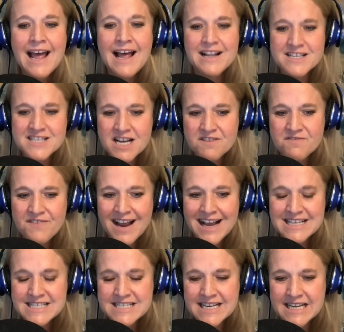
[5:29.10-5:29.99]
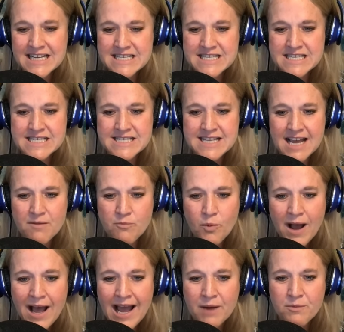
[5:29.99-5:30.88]
And so fasting is the
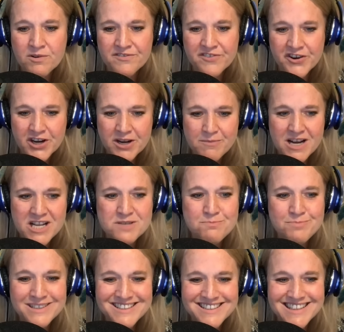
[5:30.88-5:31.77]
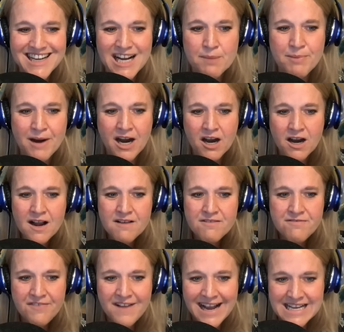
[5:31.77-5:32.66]
same way. We're very much building up our
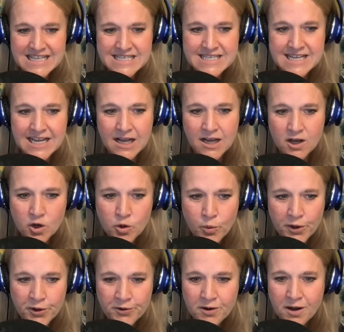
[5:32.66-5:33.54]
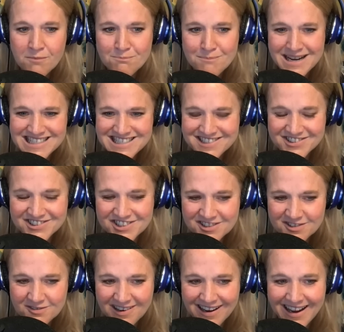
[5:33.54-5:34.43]
fasting, quote,
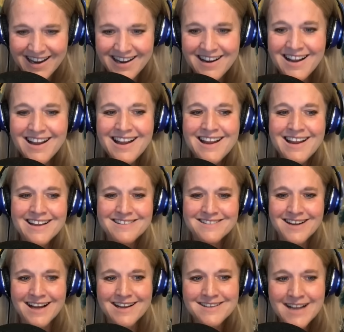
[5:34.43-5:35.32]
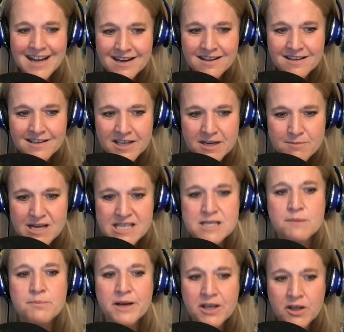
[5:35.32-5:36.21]
muscle, right? It's not technically a
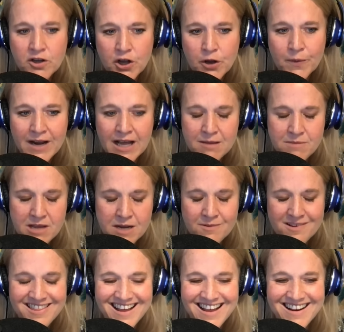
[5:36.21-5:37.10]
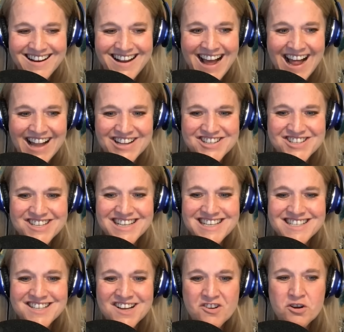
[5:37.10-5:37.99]
muscle, but you know what I mean with that
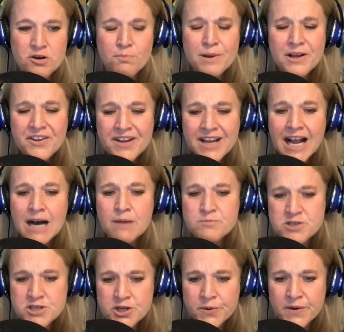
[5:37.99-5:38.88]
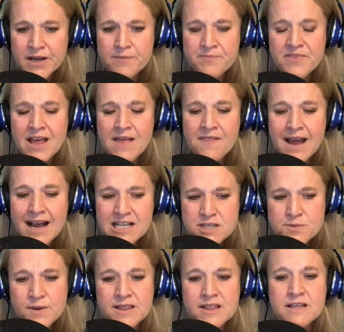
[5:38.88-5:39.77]
analogy. So you're building up to it. And
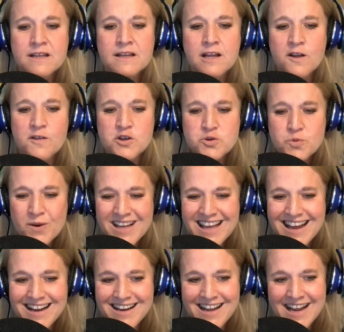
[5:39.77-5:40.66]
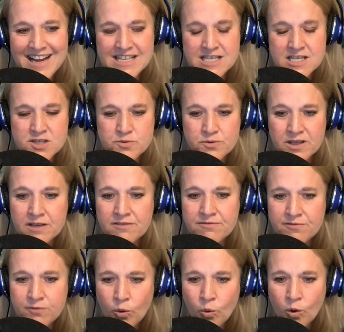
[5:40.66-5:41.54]
that's what the, you know, the 28 days is really
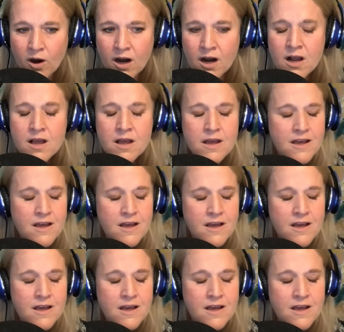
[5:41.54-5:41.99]
for.